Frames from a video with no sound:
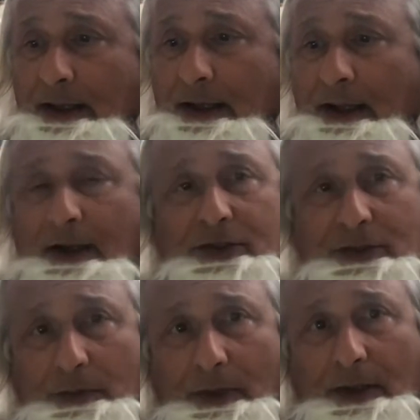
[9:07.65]
And I said,
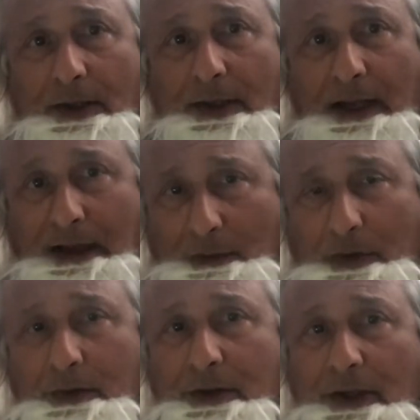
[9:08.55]
well, how
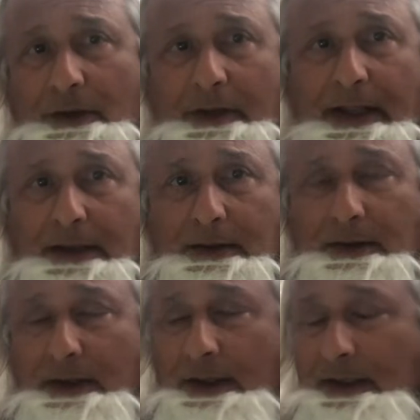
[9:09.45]
old are you then?
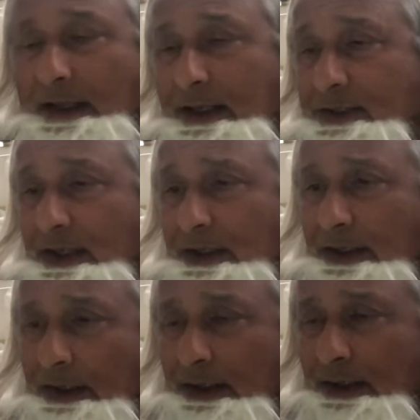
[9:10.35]
And they said,
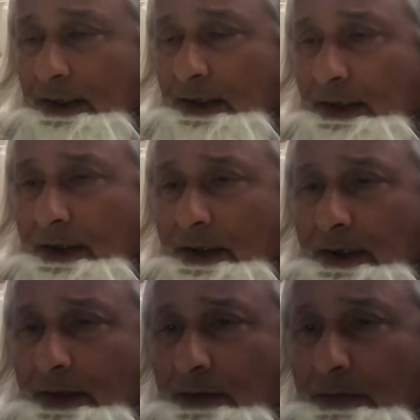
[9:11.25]

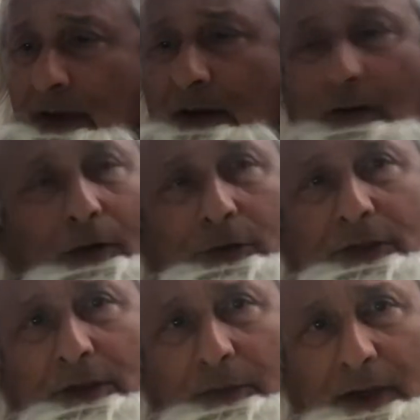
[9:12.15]
we are older
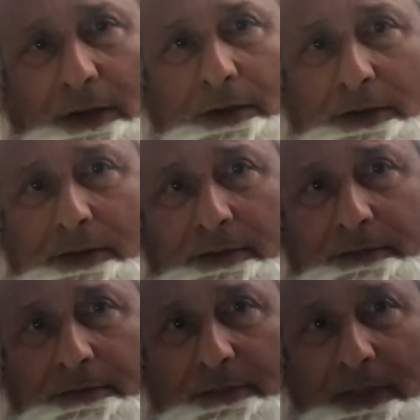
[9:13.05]
than we look.
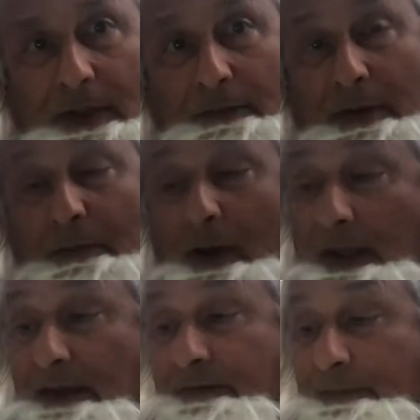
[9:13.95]
We might
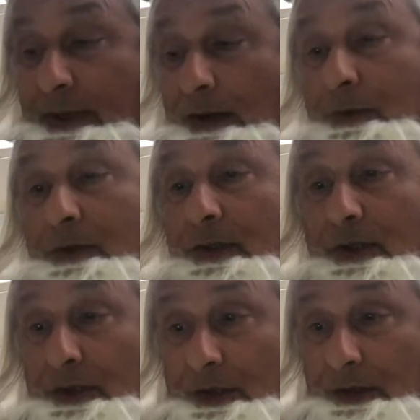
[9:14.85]
even be older
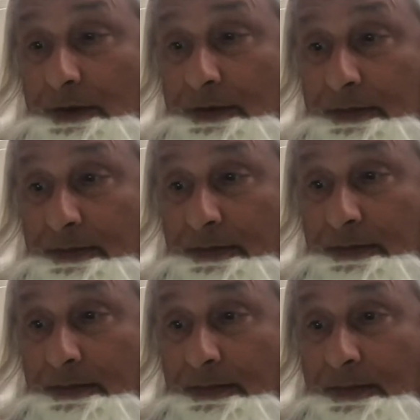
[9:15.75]
than you.
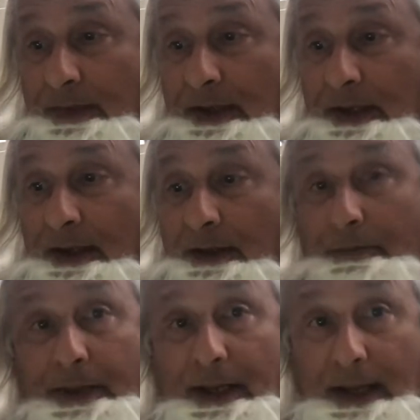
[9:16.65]

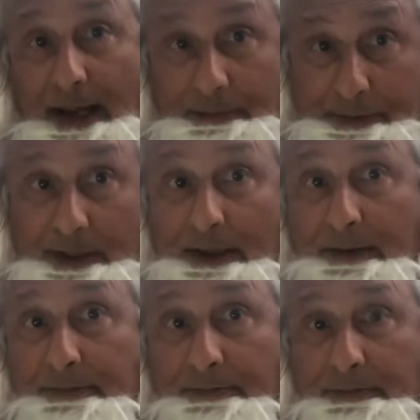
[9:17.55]
Being happy
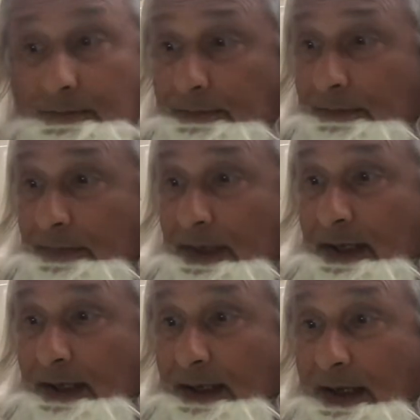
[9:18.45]

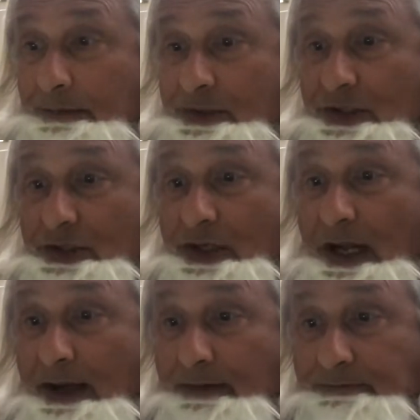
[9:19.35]
keeps us young.